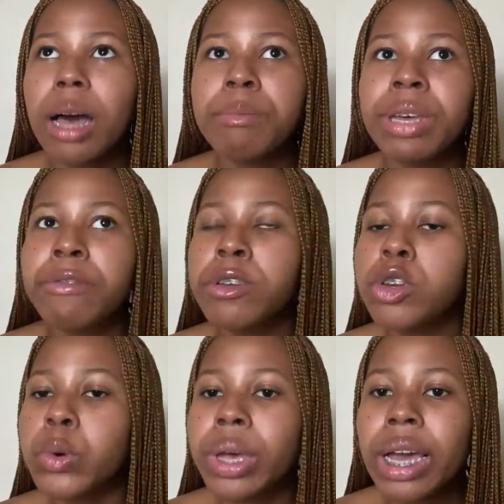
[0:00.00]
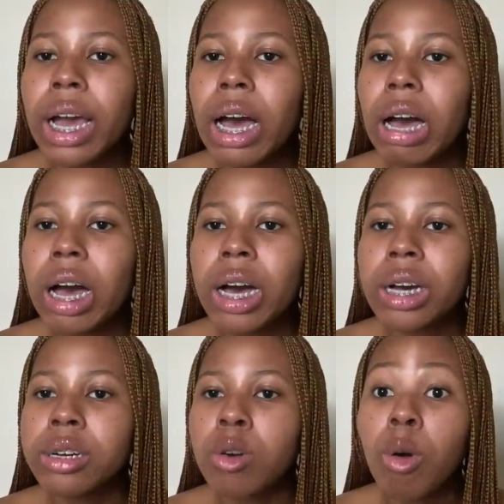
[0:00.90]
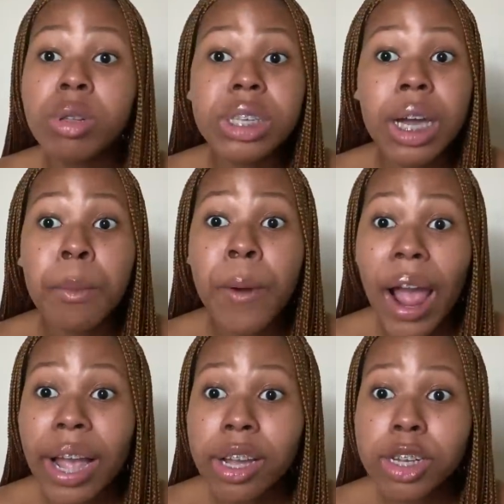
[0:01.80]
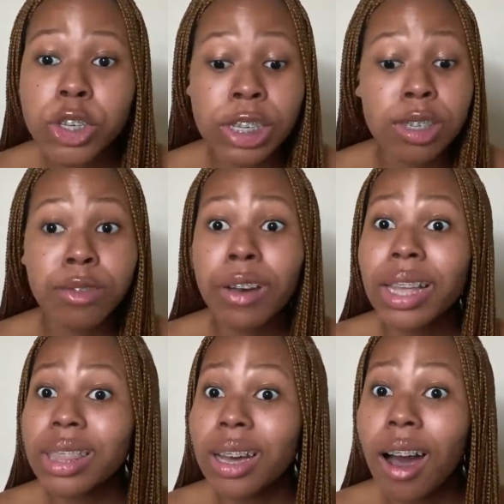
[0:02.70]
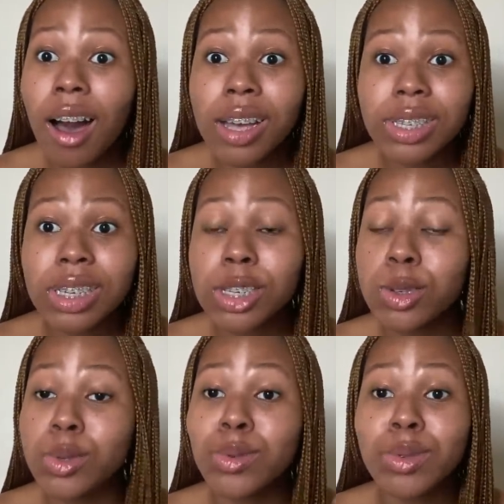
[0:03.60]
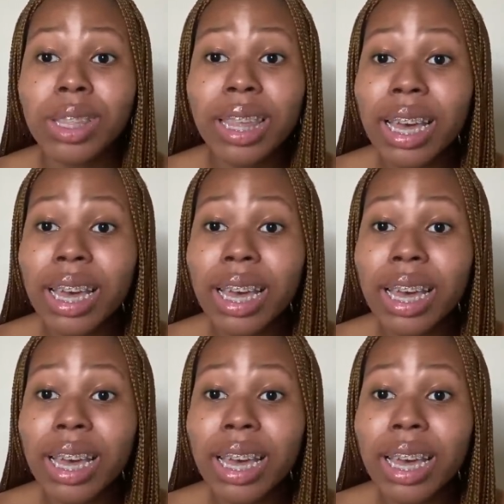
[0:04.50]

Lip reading: if you're doing a gold digger prank, you need to find the cars, you need to do